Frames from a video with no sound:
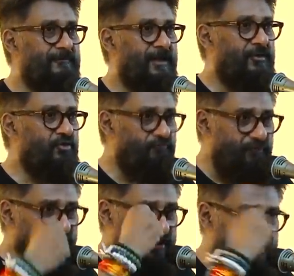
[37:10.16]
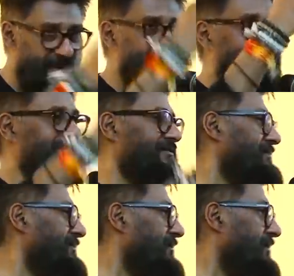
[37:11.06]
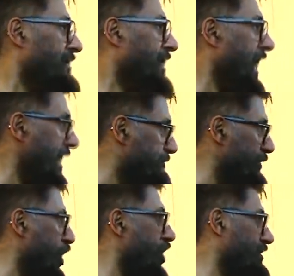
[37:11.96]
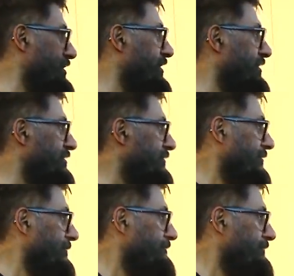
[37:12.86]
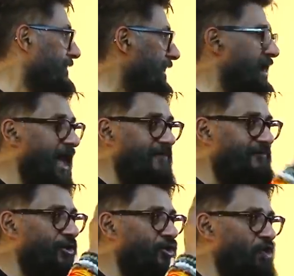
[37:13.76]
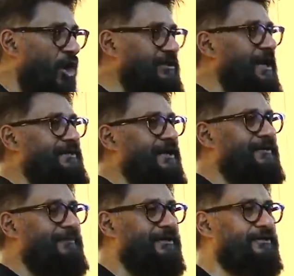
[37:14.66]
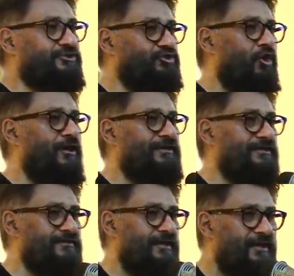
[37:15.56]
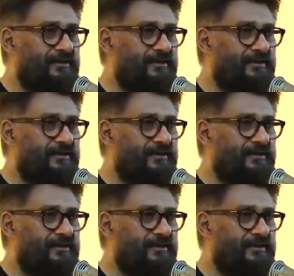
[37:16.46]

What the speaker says: You feel, yes, I belong here and I will not let anybody destroy this.